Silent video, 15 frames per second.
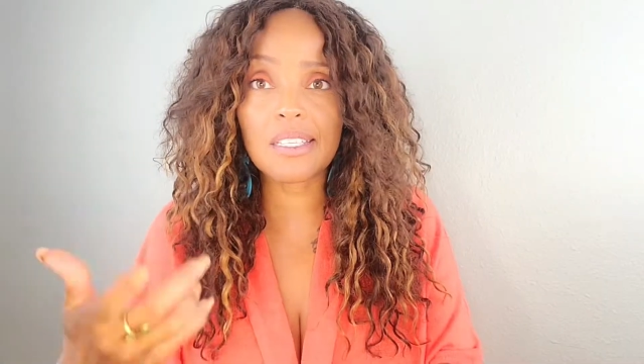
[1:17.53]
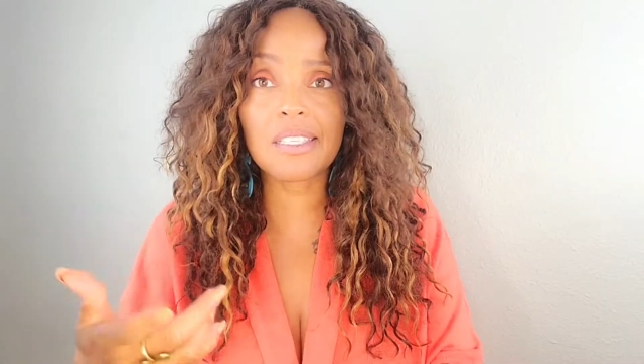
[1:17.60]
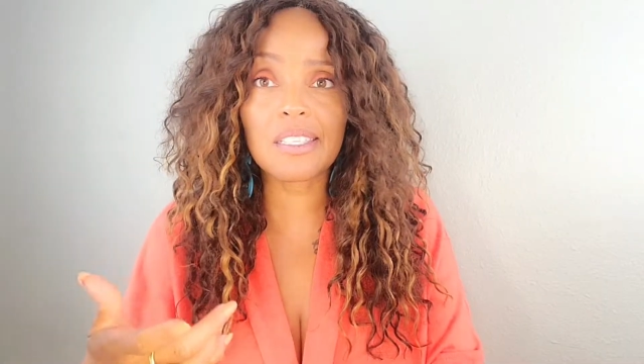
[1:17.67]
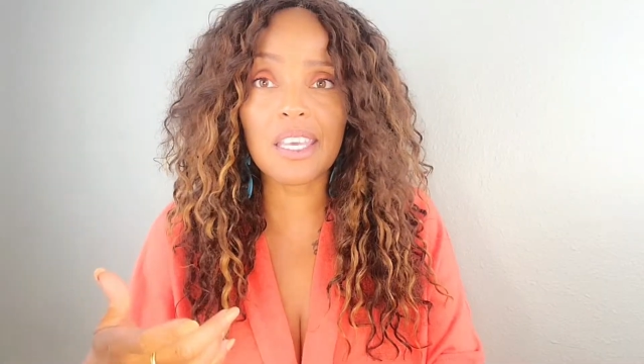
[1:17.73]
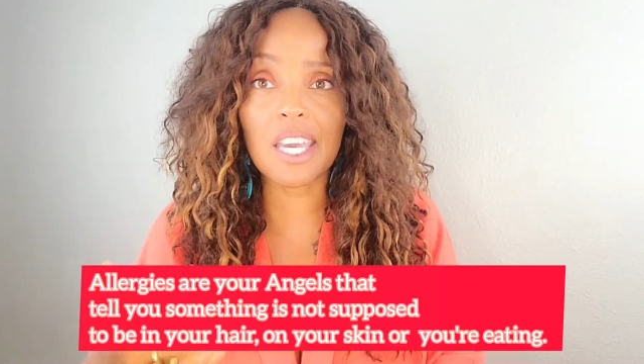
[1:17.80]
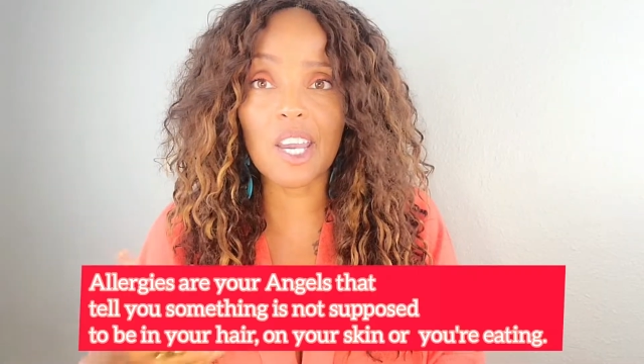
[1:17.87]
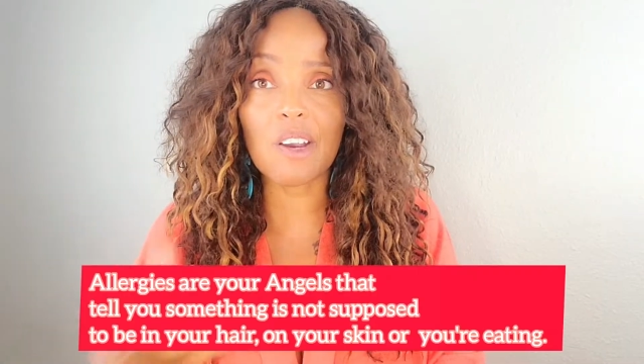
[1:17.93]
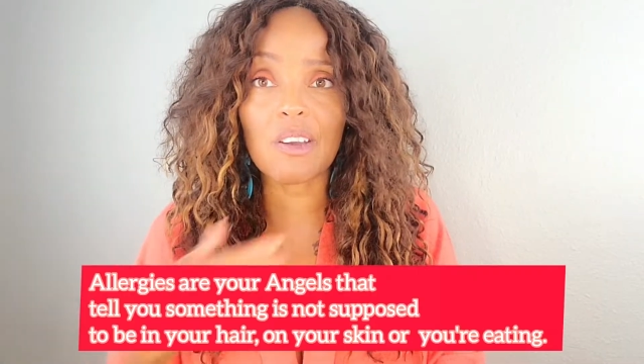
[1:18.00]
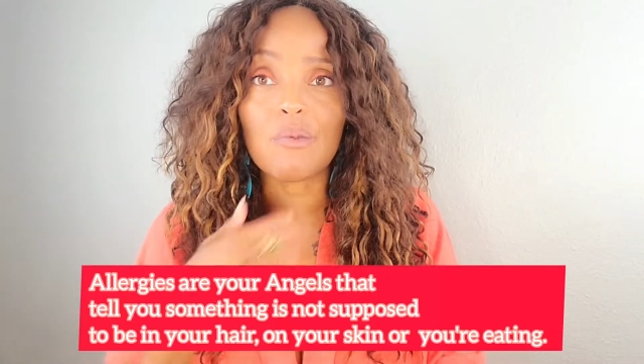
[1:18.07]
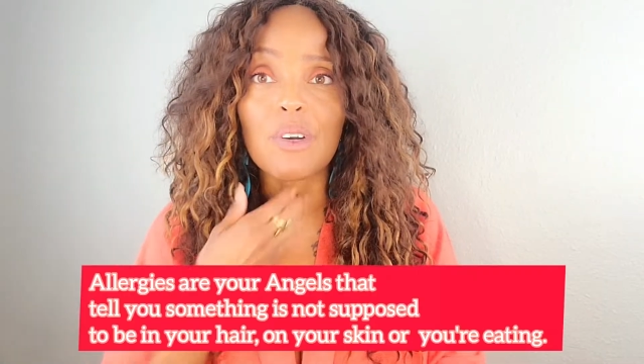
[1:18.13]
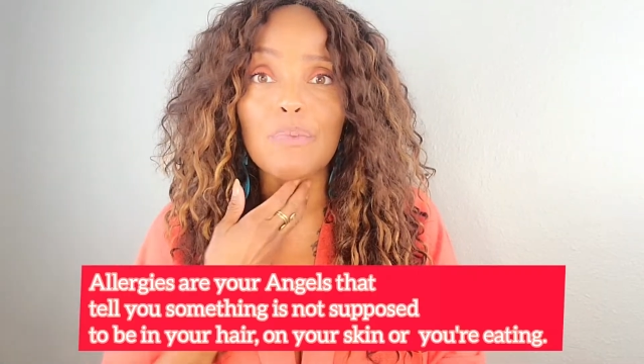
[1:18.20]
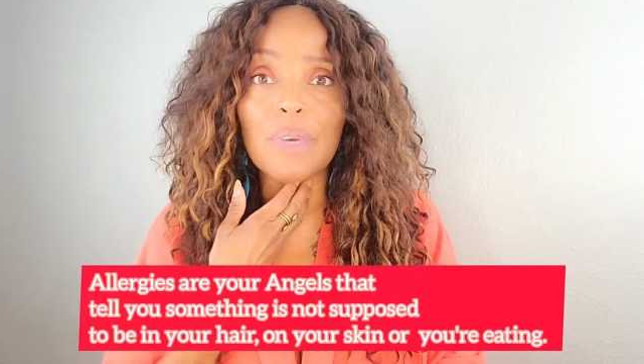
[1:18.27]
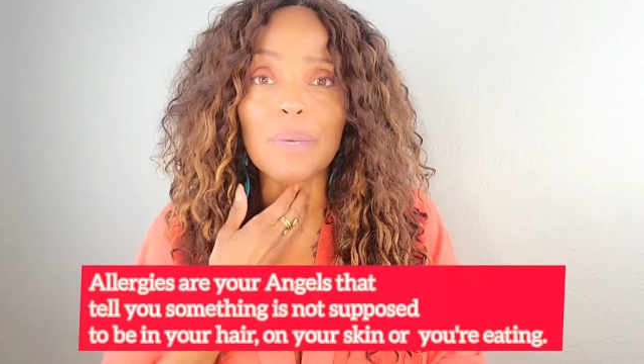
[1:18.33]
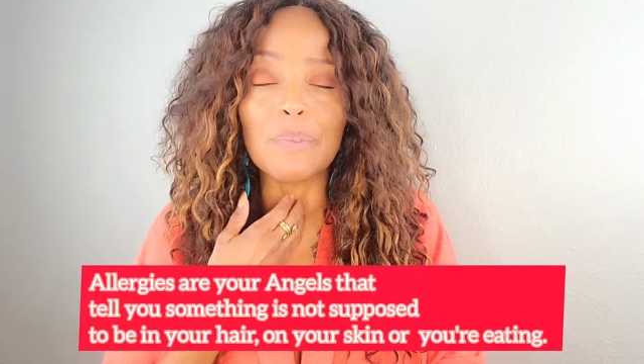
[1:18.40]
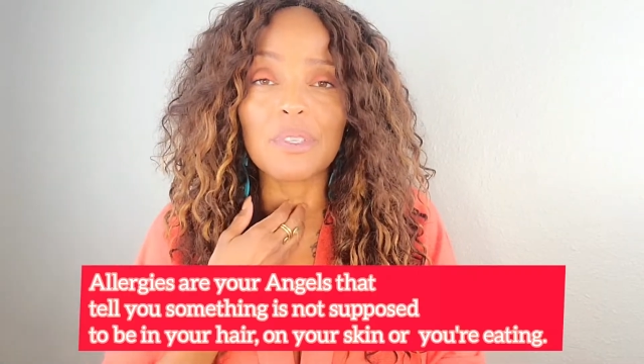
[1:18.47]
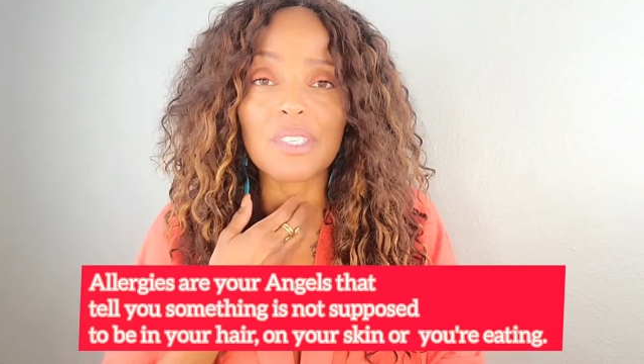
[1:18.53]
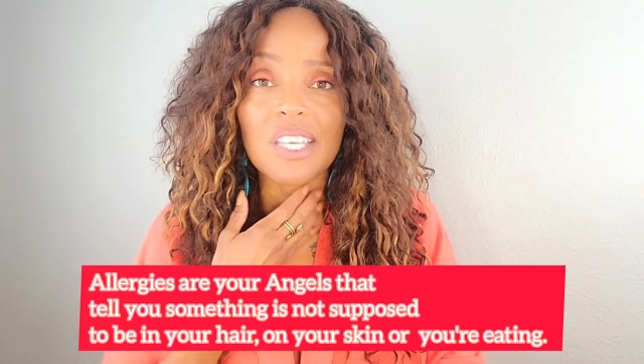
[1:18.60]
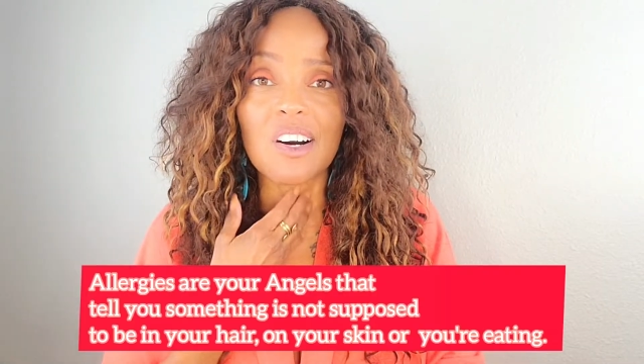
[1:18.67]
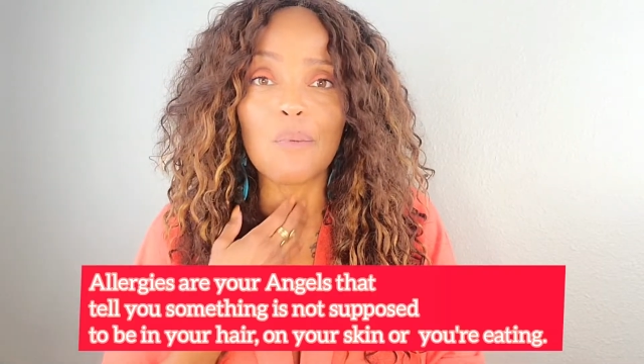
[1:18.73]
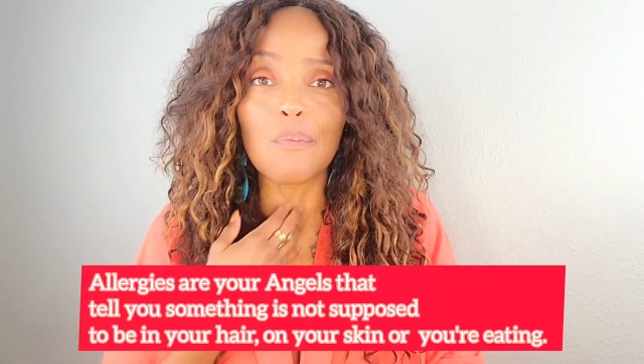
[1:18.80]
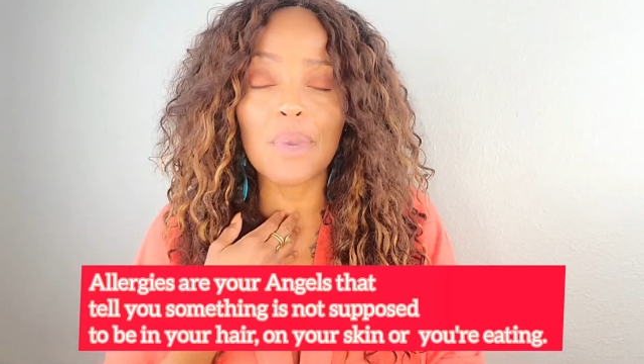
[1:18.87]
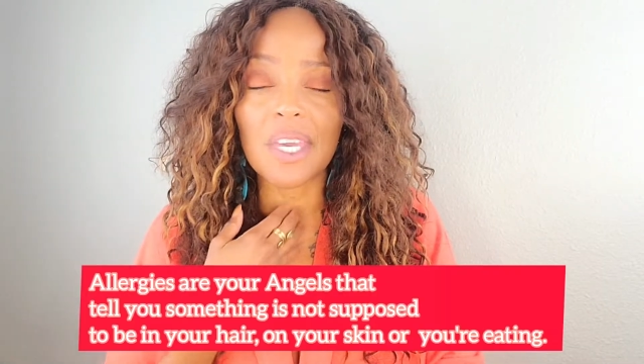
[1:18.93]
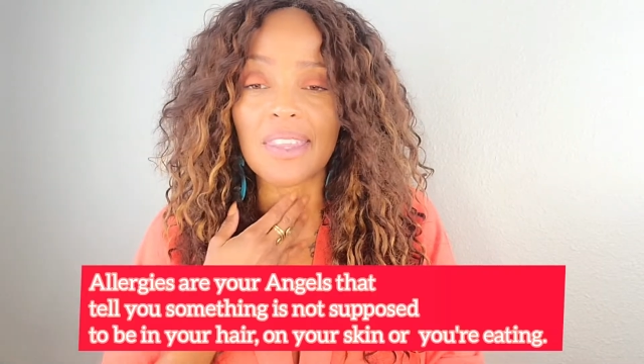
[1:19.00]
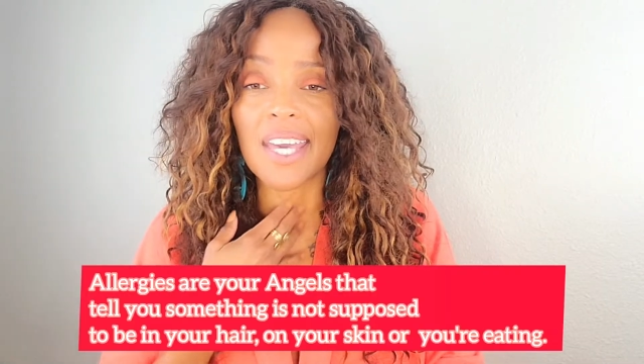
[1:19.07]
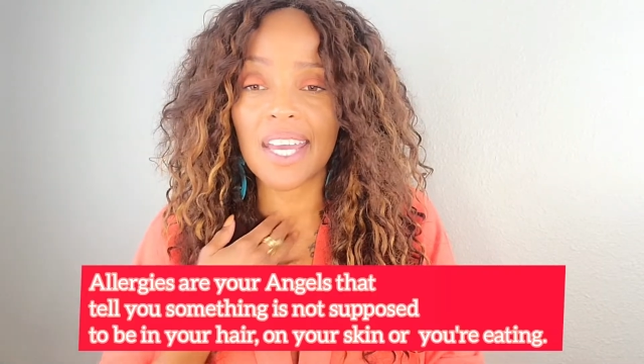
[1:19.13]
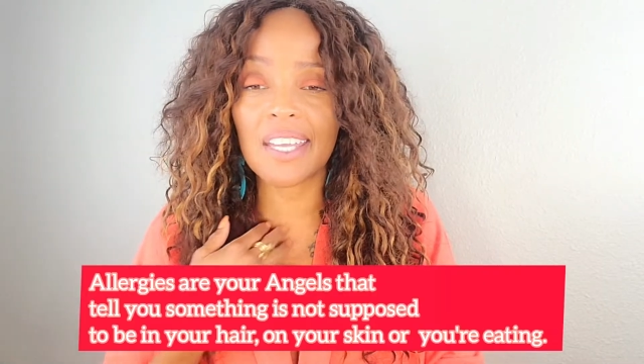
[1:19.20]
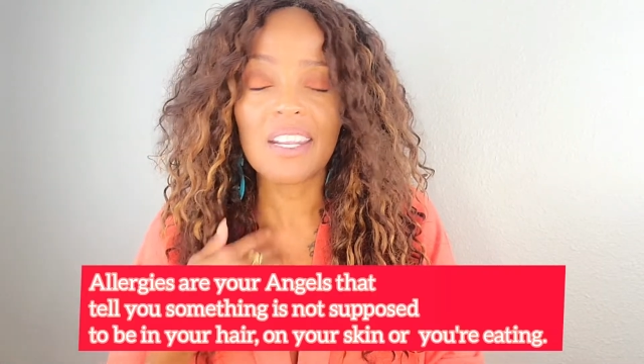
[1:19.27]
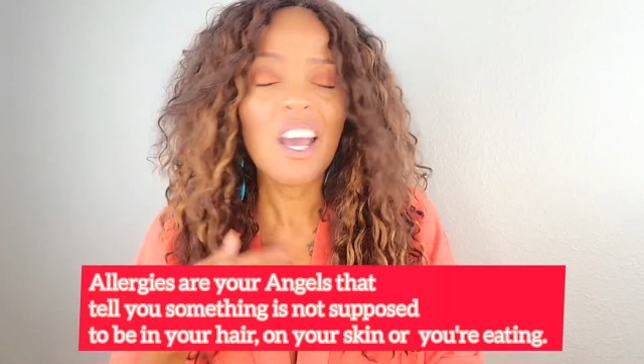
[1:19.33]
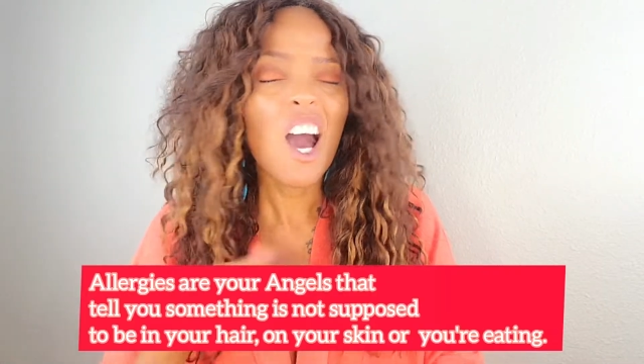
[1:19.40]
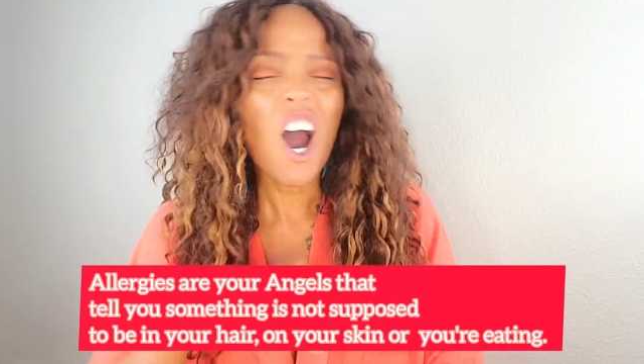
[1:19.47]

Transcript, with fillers: scary when people tell me that,